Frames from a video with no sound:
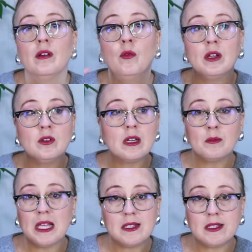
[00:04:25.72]
one, you'll get a
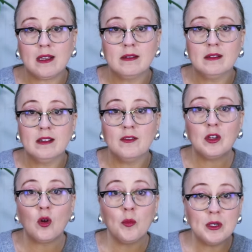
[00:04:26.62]
blessing. If
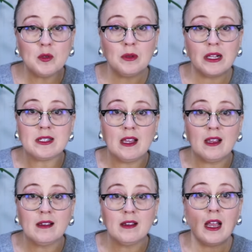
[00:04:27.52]
you're open to a
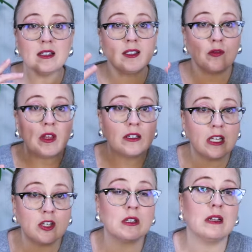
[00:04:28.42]
blessing, I set the
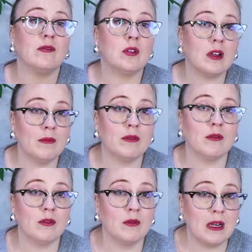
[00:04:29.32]
intention that if you come
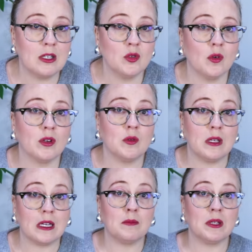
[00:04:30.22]
through my door, you
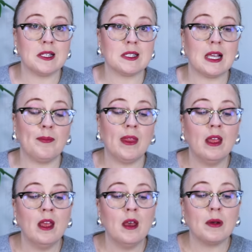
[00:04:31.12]
get a blessing.
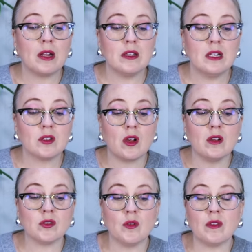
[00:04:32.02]
But it, it is
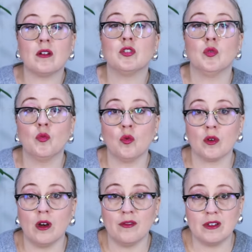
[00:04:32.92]
also there to
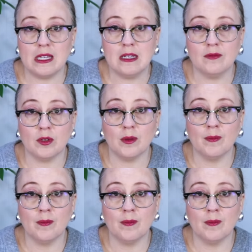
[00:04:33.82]
ward off evil.